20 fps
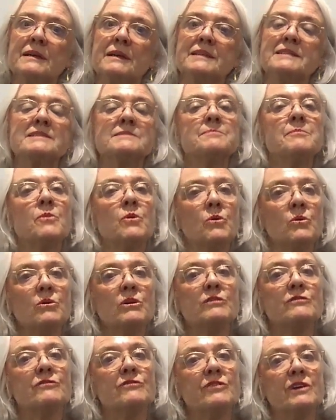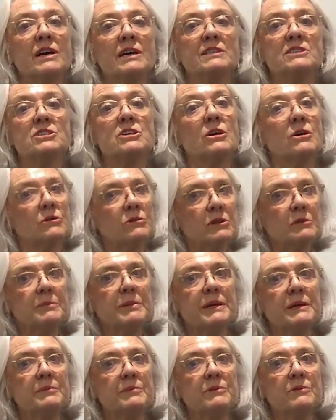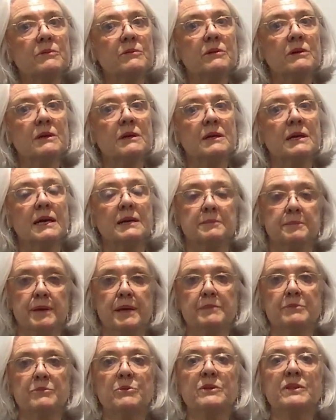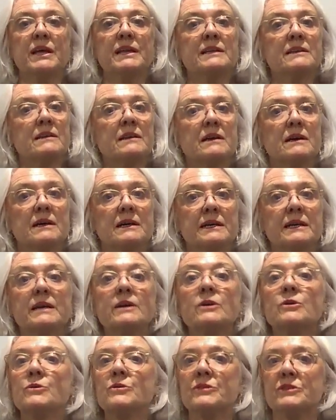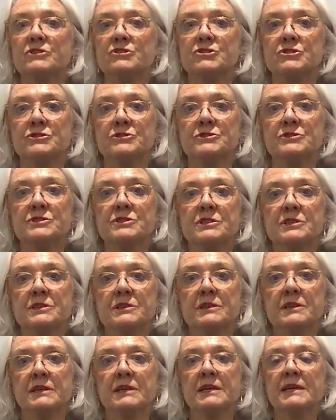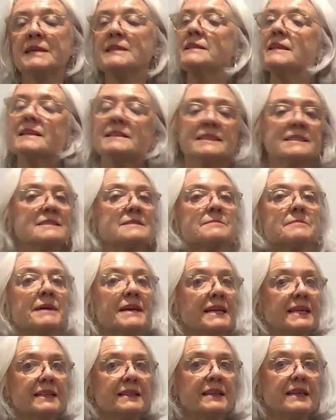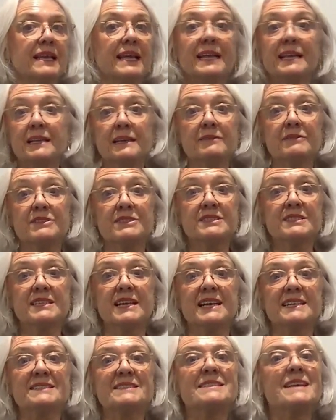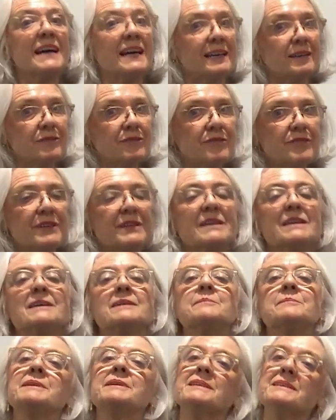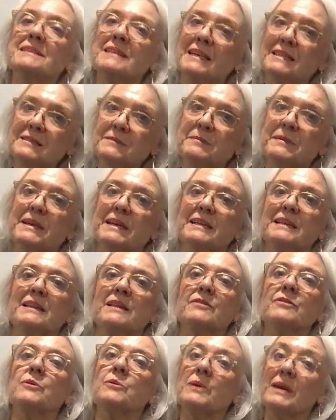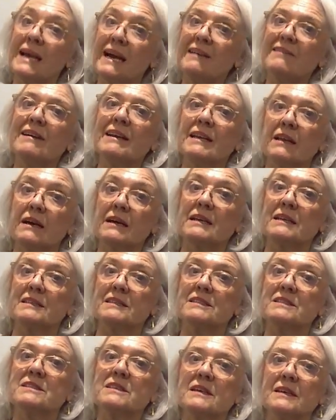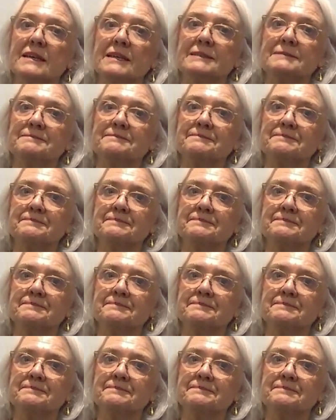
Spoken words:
It's more confined to older people and people with underlying health issues. That doesn't mean that any of us are safe, but it does mean that we are unlikely to die.